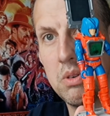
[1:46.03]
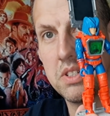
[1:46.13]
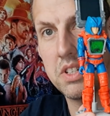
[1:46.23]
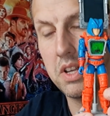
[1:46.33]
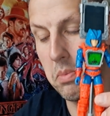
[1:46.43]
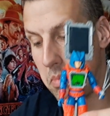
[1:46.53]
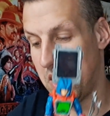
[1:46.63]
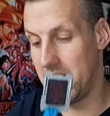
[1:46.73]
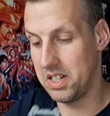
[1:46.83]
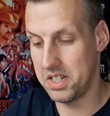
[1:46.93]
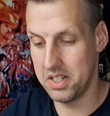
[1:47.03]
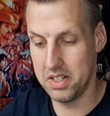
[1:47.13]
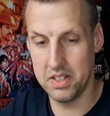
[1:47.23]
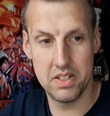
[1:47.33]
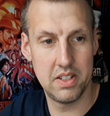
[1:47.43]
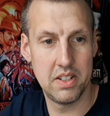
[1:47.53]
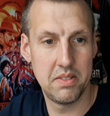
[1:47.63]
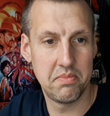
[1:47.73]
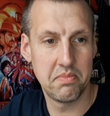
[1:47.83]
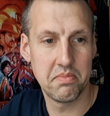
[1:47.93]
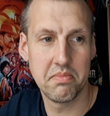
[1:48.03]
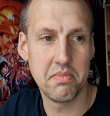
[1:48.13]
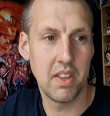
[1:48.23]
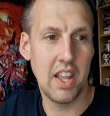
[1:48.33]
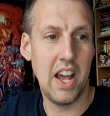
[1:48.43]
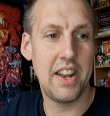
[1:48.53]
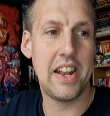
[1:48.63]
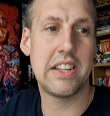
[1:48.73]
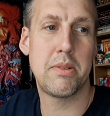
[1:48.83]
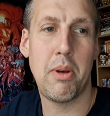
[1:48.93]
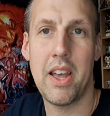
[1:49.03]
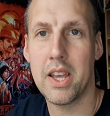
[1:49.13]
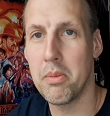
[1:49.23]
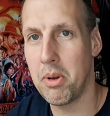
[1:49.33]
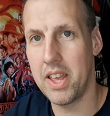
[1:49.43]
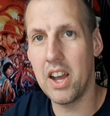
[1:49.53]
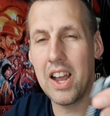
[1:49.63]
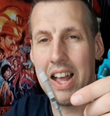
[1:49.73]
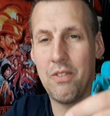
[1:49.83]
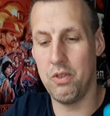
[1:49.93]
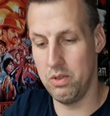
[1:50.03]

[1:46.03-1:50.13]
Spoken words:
is complete. And that's about it complete. I have